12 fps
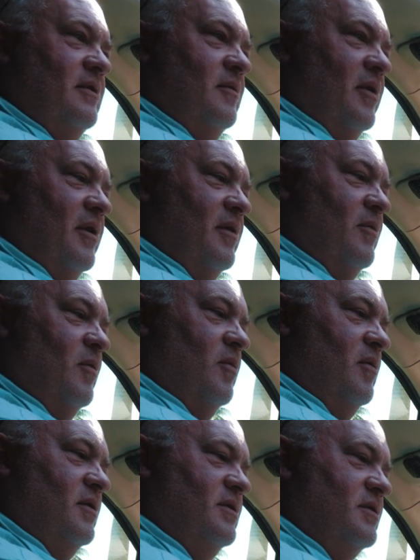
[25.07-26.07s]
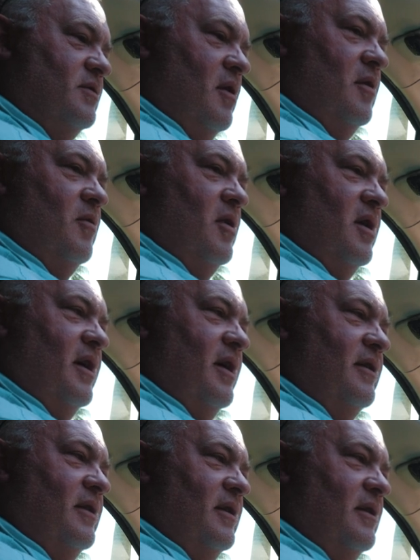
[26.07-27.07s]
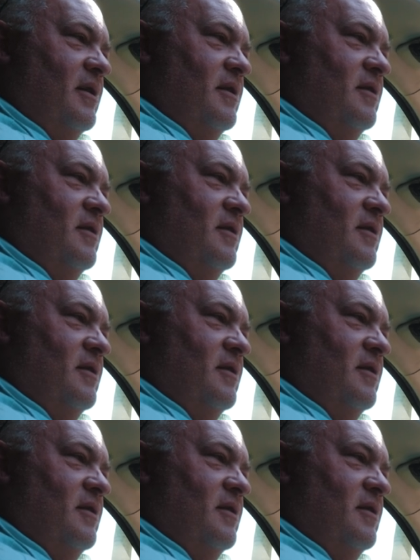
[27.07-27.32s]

with strong work ethic.